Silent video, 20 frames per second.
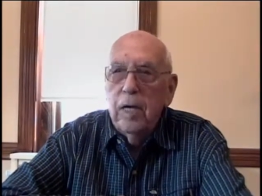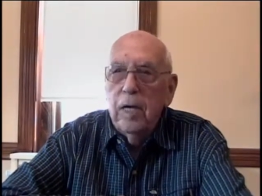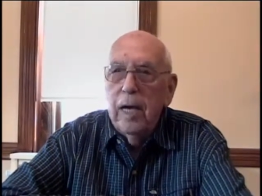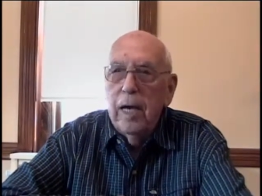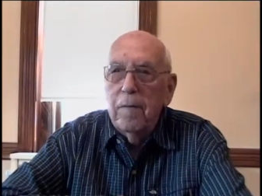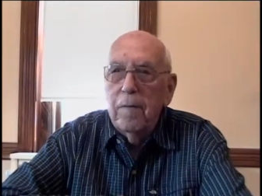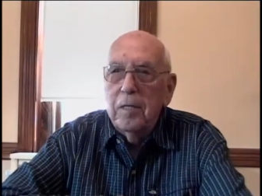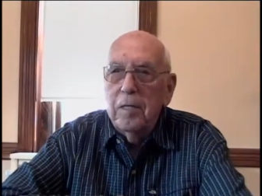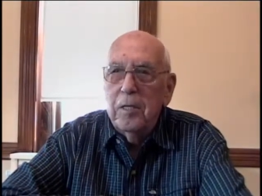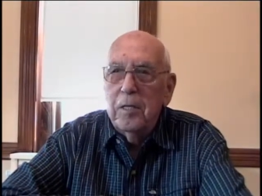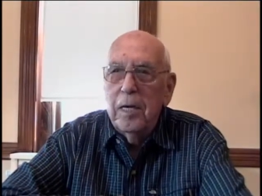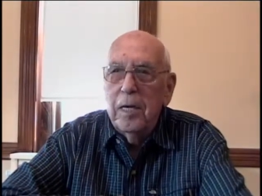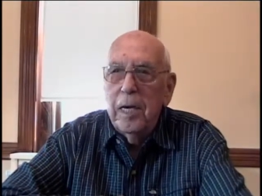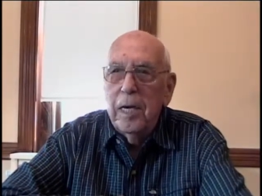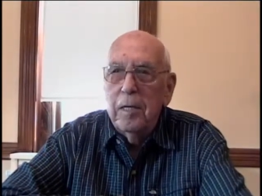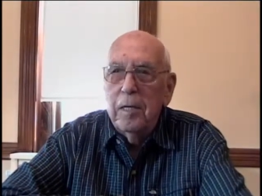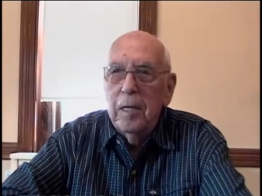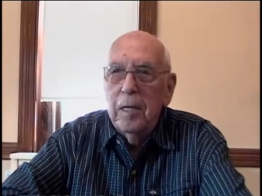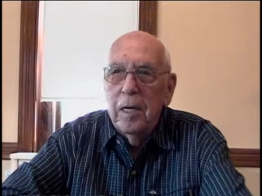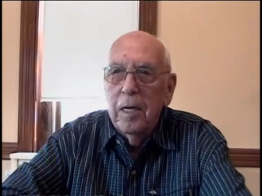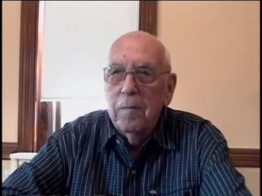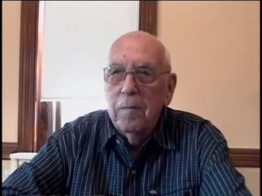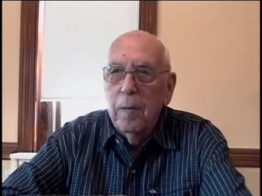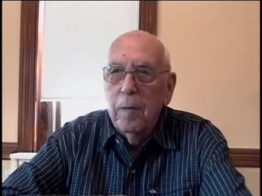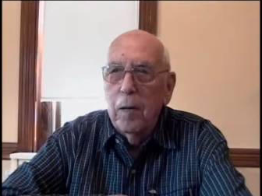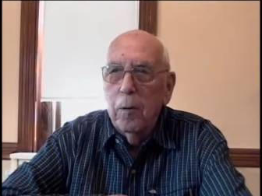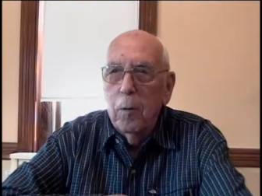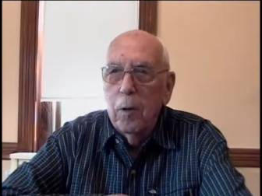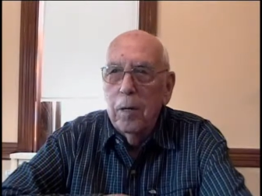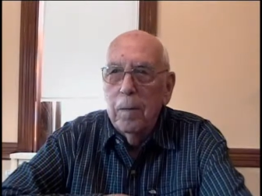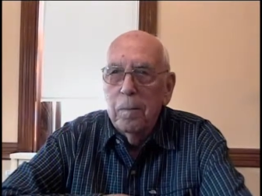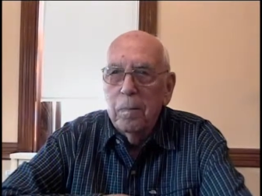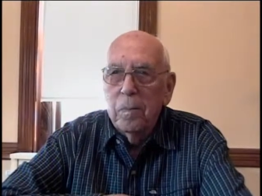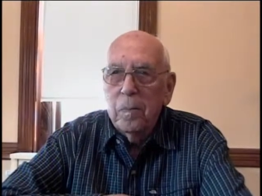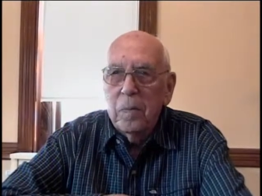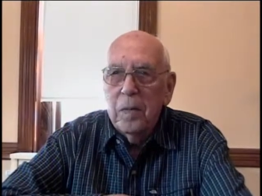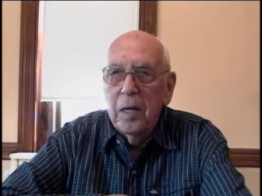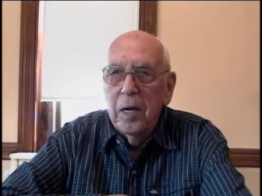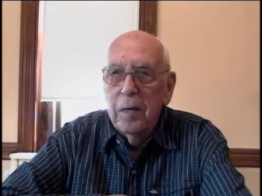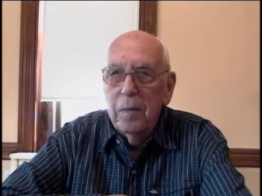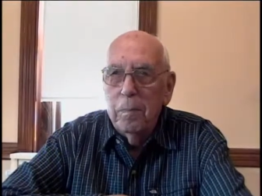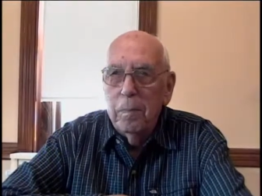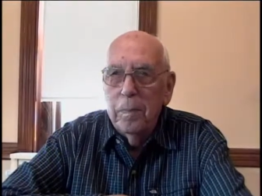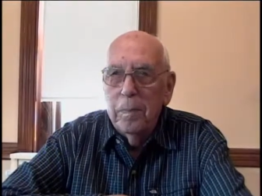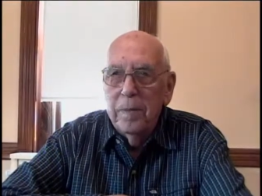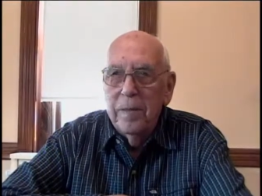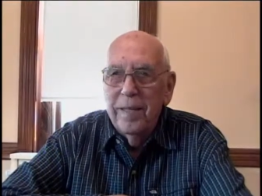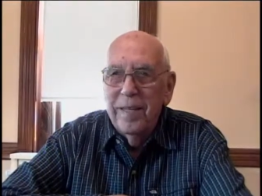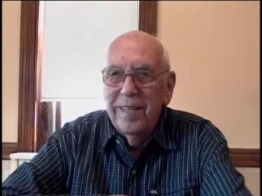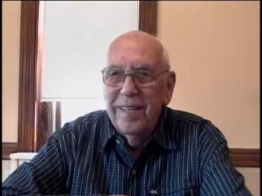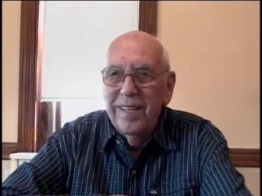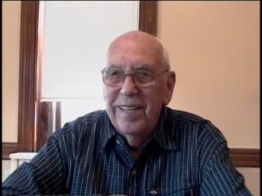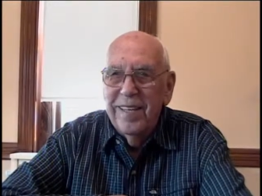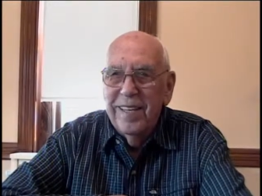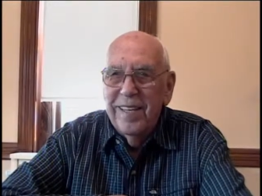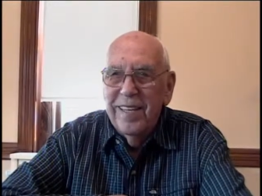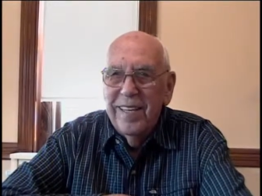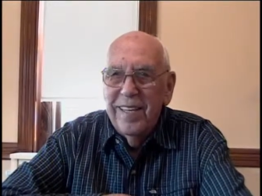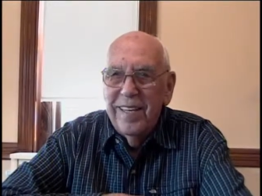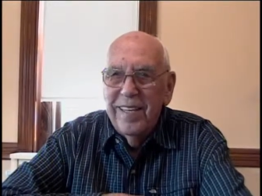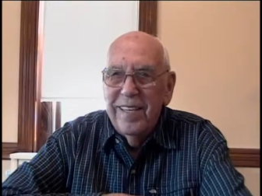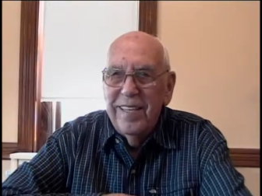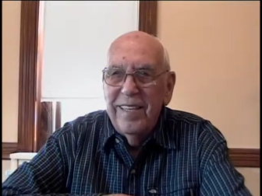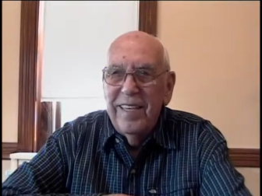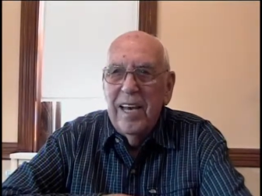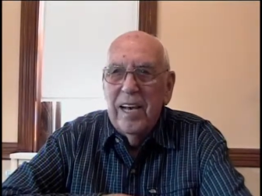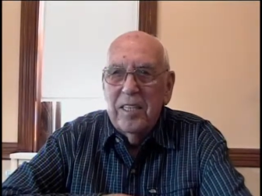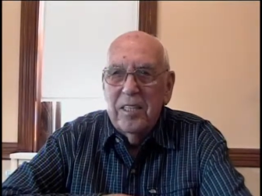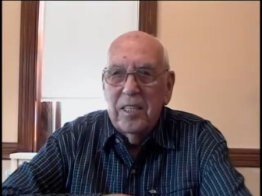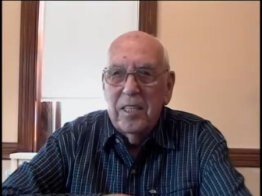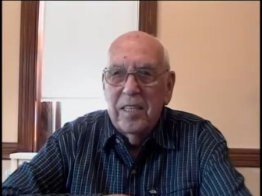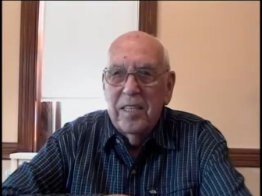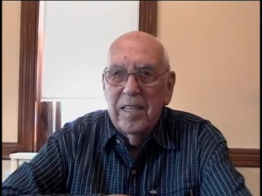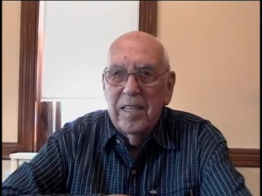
to have it today. The Panhead, the first yes. year of the